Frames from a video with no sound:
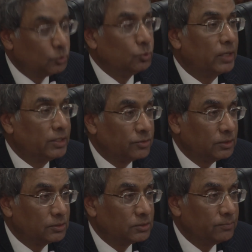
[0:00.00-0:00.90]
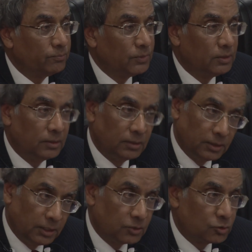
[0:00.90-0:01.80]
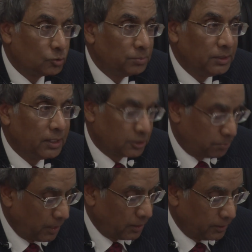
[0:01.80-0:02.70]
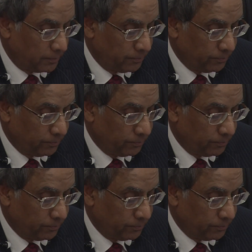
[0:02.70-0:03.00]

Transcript: the two countries needs to be expanded.